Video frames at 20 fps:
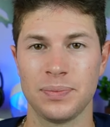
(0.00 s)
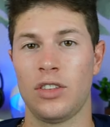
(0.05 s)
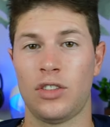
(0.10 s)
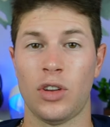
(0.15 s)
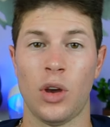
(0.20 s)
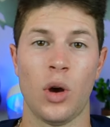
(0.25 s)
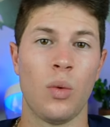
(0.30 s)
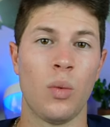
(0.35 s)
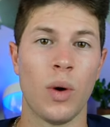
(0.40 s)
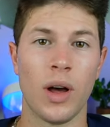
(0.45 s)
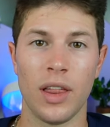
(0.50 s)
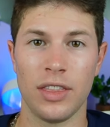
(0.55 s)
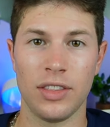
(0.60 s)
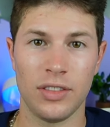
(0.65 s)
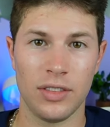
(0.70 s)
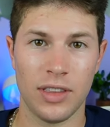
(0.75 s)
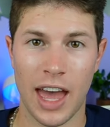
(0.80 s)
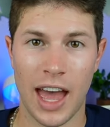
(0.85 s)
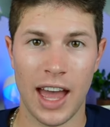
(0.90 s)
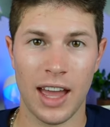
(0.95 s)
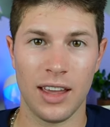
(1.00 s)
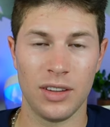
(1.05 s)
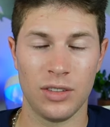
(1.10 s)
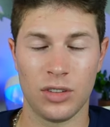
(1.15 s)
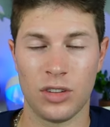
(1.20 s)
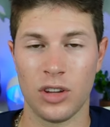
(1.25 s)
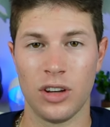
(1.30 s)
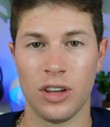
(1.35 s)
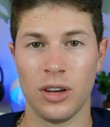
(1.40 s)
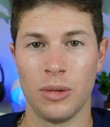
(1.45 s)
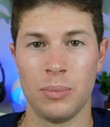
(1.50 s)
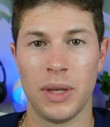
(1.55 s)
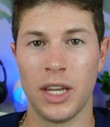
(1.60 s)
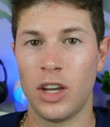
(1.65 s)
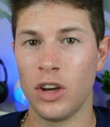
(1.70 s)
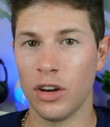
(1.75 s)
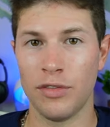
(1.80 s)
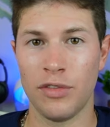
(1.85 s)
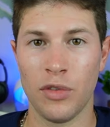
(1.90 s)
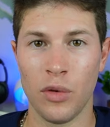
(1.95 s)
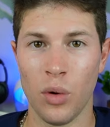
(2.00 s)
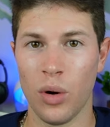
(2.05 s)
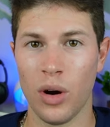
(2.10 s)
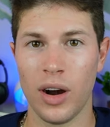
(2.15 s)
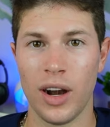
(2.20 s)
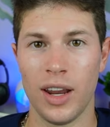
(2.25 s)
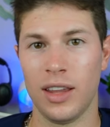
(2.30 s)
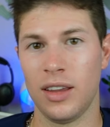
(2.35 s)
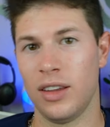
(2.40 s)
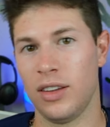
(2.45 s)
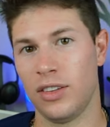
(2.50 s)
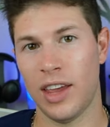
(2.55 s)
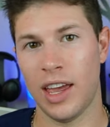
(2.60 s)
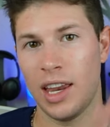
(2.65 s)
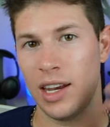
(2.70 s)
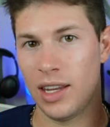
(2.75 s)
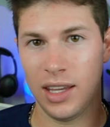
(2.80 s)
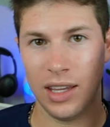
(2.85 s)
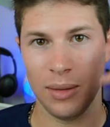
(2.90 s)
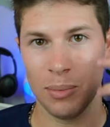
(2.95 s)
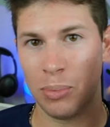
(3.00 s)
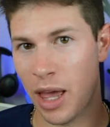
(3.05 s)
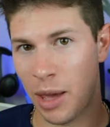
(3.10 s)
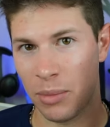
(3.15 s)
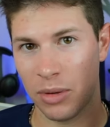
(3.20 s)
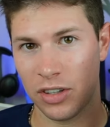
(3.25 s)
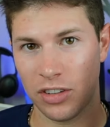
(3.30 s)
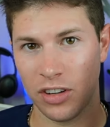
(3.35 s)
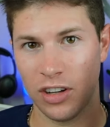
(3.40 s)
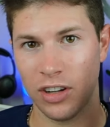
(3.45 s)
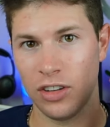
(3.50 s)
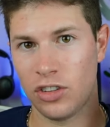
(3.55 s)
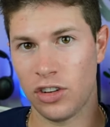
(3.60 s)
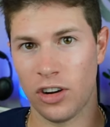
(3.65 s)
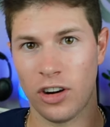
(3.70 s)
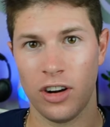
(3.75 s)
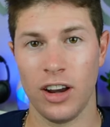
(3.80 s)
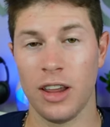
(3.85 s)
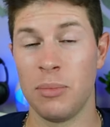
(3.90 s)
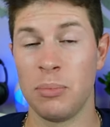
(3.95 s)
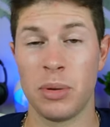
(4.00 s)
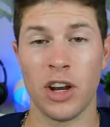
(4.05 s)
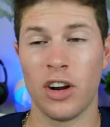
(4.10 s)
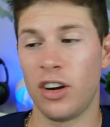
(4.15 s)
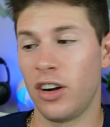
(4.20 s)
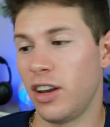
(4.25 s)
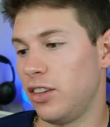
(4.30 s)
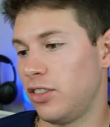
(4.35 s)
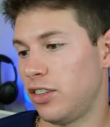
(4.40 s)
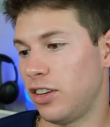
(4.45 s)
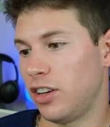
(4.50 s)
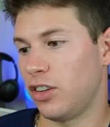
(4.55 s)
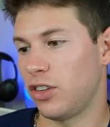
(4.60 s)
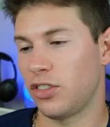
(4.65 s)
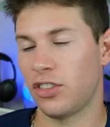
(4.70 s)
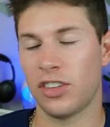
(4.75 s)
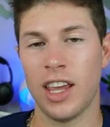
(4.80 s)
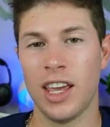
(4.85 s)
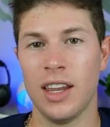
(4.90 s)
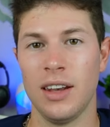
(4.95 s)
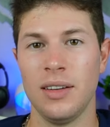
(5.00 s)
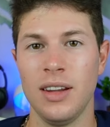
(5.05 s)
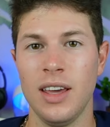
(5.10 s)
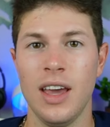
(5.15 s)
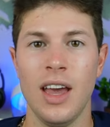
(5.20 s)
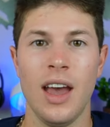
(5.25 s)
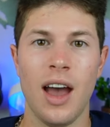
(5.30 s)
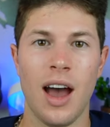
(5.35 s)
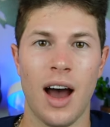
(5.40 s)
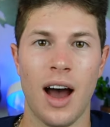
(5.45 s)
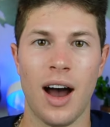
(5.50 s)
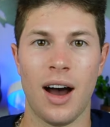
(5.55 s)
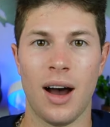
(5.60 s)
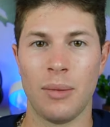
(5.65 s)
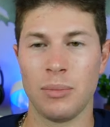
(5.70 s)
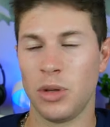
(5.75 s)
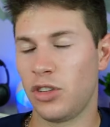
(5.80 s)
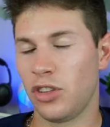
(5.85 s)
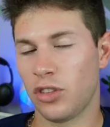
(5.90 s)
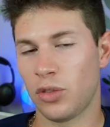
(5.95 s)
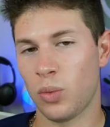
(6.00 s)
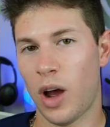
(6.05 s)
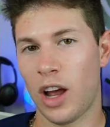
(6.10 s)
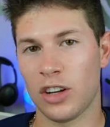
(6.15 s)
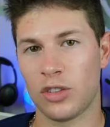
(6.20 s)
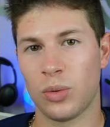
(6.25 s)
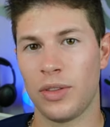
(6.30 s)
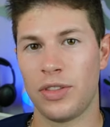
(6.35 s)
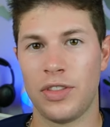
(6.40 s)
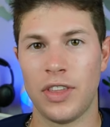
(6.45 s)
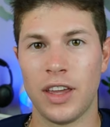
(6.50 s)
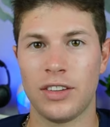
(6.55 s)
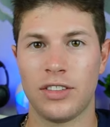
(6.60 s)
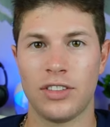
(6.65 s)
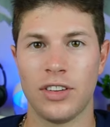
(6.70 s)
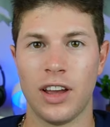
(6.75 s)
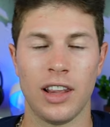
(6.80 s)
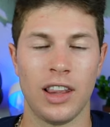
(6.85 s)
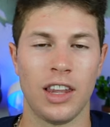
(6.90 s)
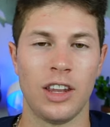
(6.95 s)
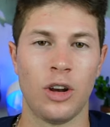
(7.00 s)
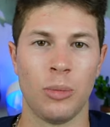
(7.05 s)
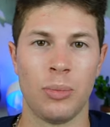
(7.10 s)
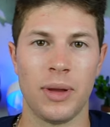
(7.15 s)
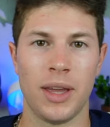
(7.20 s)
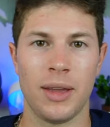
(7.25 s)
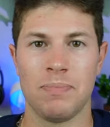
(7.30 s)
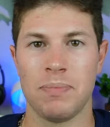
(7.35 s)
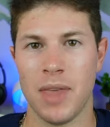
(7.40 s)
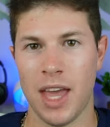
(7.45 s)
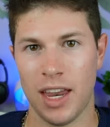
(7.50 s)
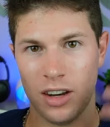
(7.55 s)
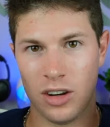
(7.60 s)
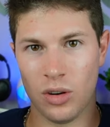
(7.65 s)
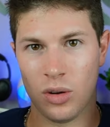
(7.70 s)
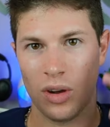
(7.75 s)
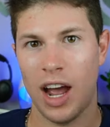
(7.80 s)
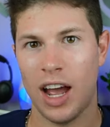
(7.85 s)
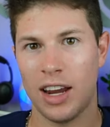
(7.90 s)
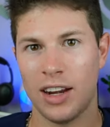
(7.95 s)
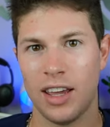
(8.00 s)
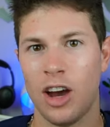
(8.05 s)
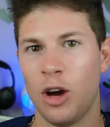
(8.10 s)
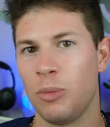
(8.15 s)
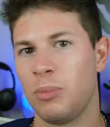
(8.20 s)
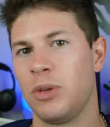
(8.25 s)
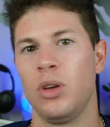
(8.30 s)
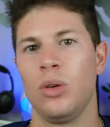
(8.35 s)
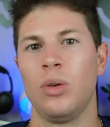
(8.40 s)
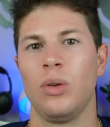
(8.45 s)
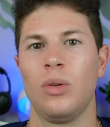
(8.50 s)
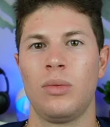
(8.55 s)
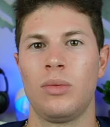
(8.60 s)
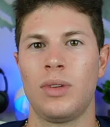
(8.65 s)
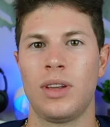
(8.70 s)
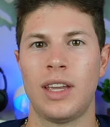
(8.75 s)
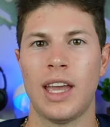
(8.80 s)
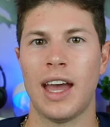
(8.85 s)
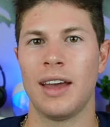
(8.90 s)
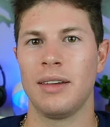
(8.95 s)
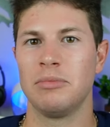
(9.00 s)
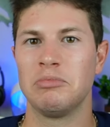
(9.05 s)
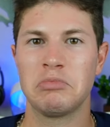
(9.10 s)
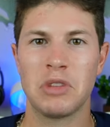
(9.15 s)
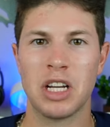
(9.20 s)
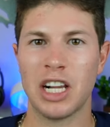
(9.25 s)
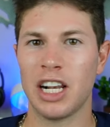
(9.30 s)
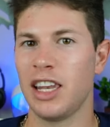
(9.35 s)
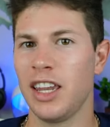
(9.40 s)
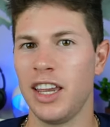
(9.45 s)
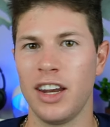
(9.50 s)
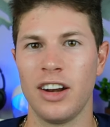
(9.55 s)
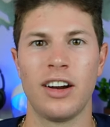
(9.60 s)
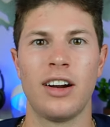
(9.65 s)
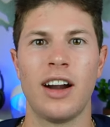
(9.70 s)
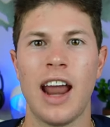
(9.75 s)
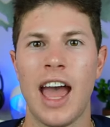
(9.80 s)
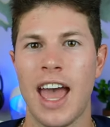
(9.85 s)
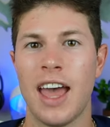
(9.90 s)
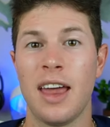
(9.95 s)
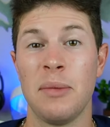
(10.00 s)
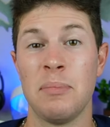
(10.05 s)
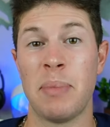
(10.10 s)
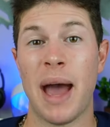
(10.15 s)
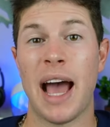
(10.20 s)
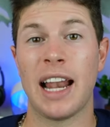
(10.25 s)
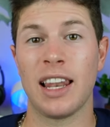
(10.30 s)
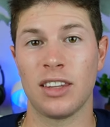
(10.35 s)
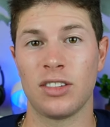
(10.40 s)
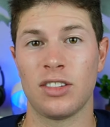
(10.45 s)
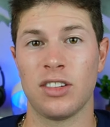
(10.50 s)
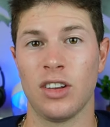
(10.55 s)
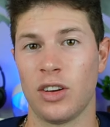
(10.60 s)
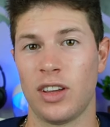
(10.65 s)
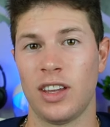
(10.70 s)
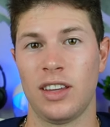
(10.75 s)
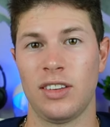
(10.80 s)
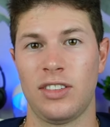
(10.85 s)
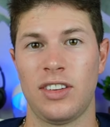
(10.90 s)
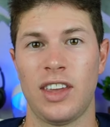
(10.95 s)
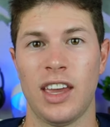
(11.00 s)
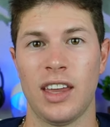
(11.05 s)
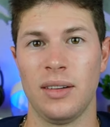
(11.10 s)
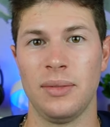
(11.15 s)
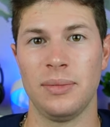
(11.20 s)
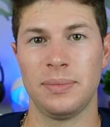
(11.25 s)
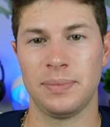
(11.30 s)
So what that is gonna be good for is any blemishes or impurities in your skin. Um, you just wash with this a little bit and it'll kind of help you get clear and balanced looking skin.